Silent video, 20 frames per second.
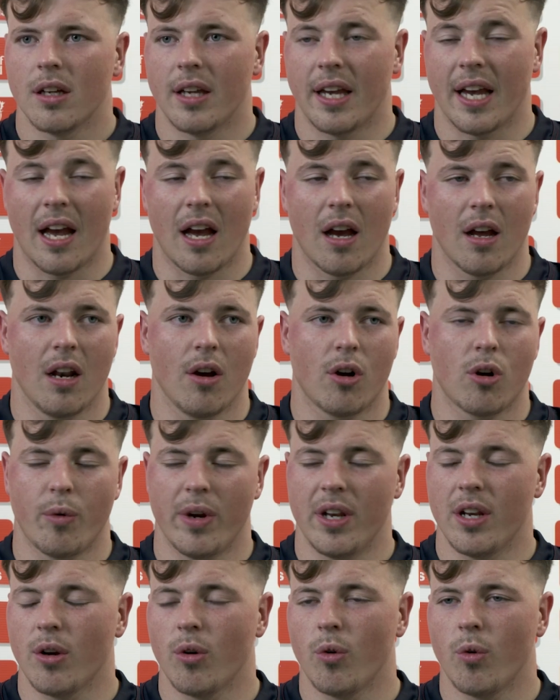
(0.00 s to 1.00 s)
Yeah, look,
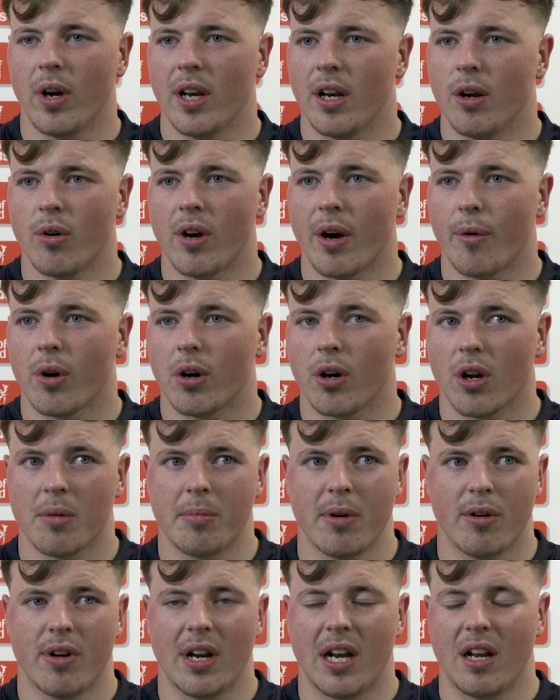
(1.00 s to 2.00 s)
we knew they were going to
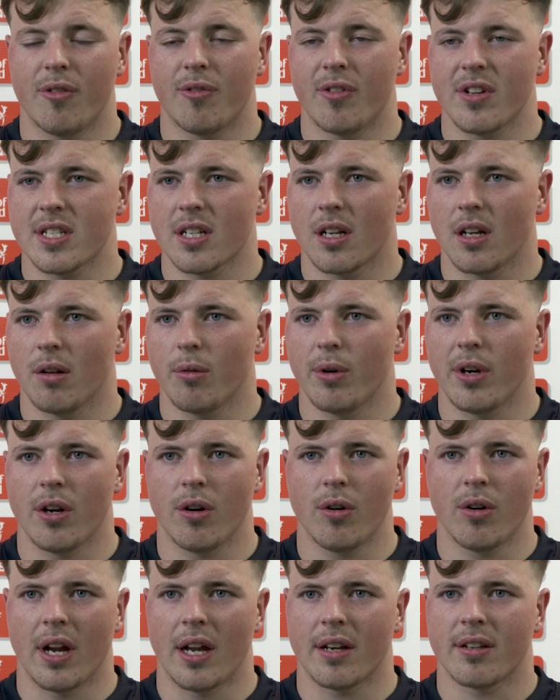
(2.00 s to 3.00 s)
be really physical. We
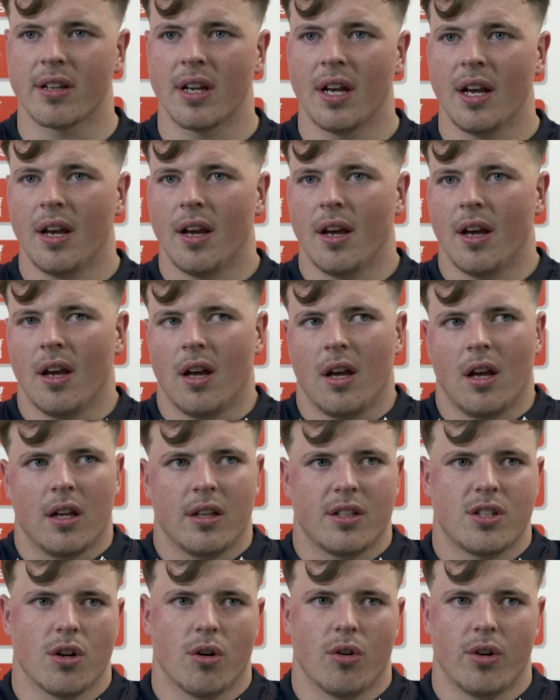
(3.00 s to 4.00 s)
knew that,
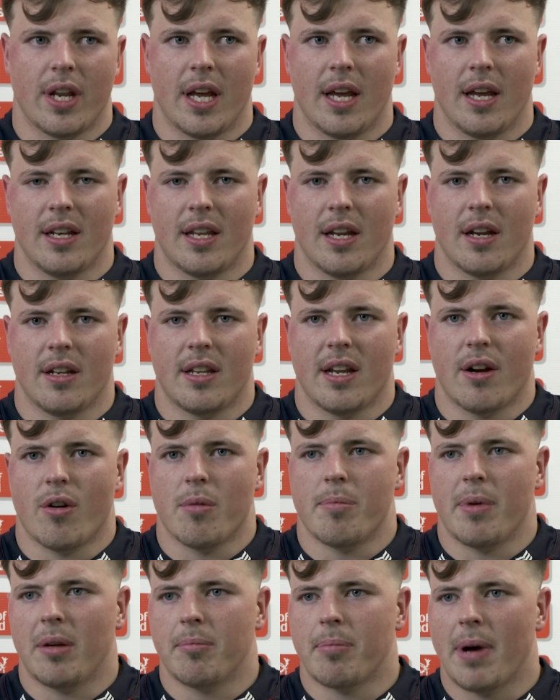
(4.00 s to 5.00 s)
you know, they're a
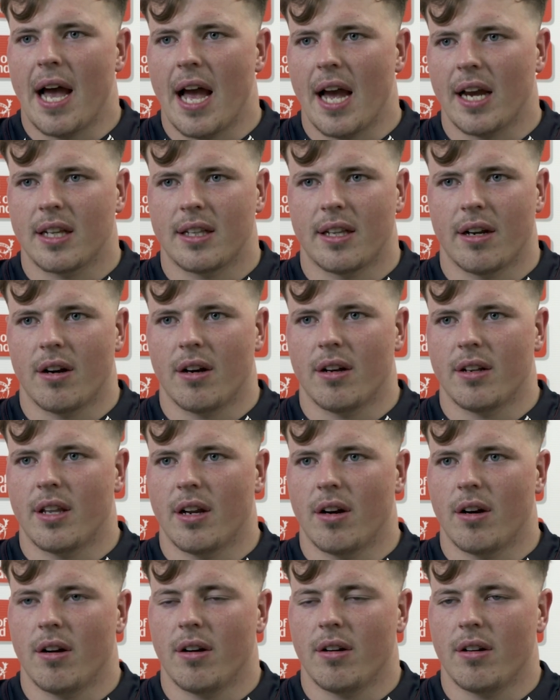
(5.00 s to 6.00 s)
big pack.
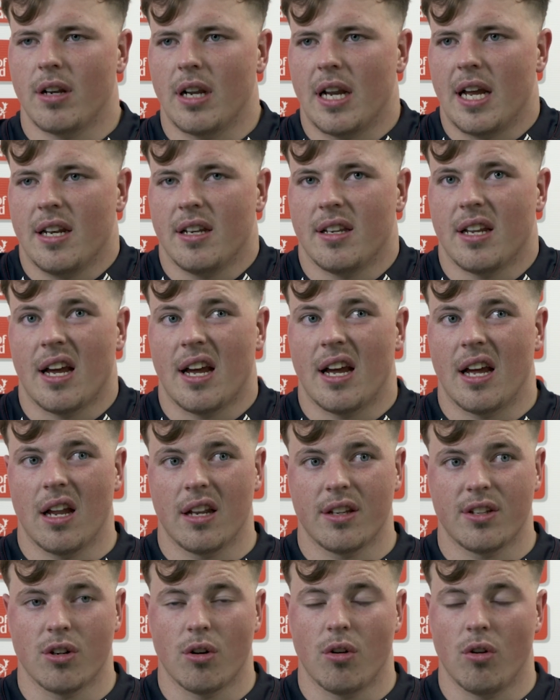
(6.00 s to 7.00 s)
Luckily
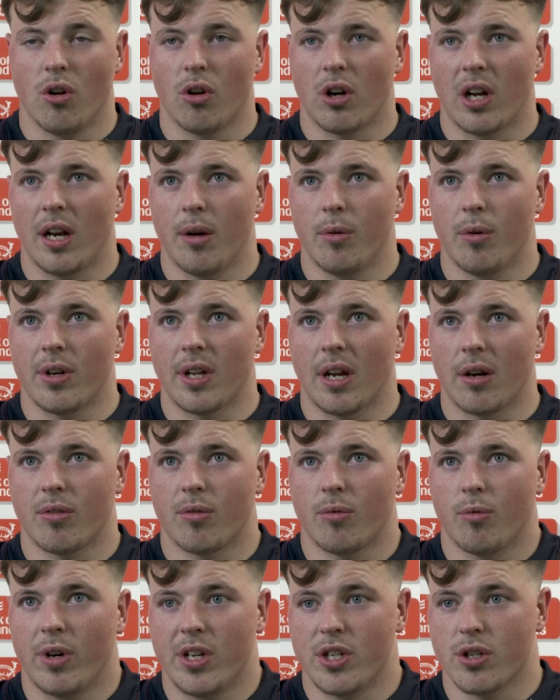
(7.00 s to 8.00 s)
that
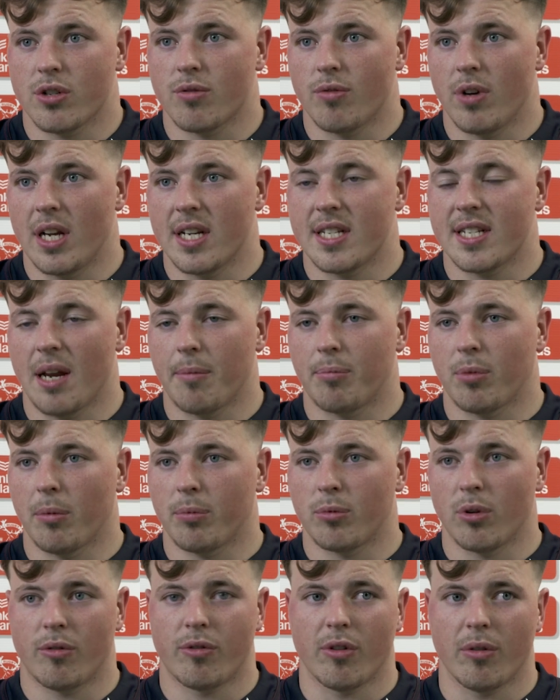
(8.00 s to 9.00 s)
we just really stepped up
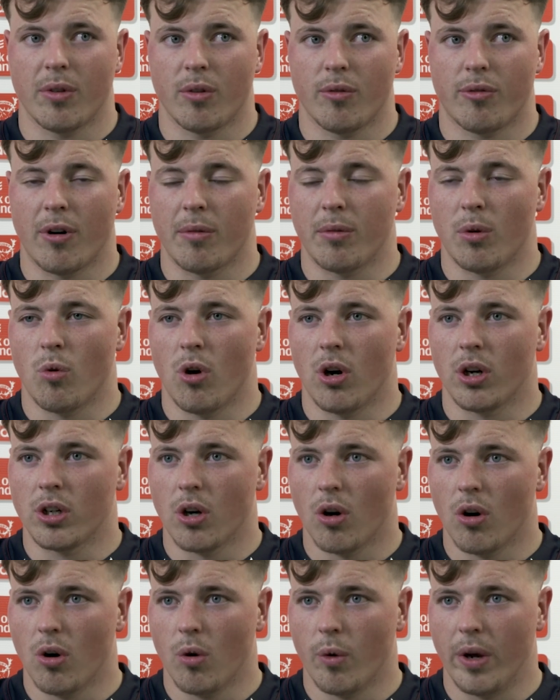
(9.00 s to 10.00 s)
to it from the word
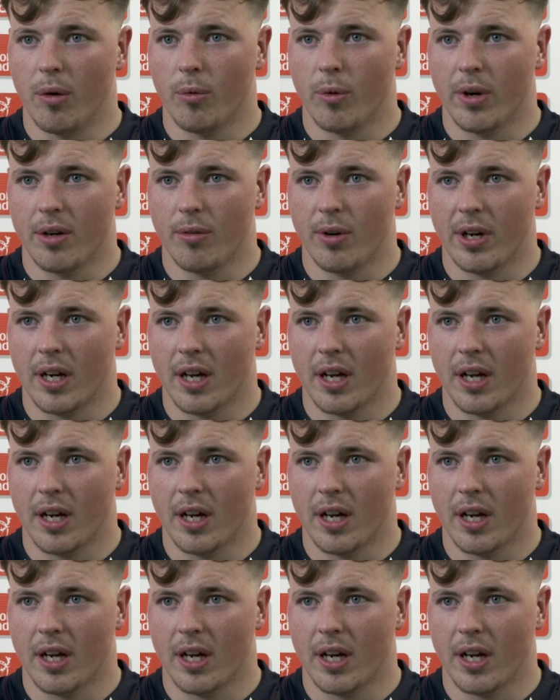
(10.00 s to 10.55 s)
go. We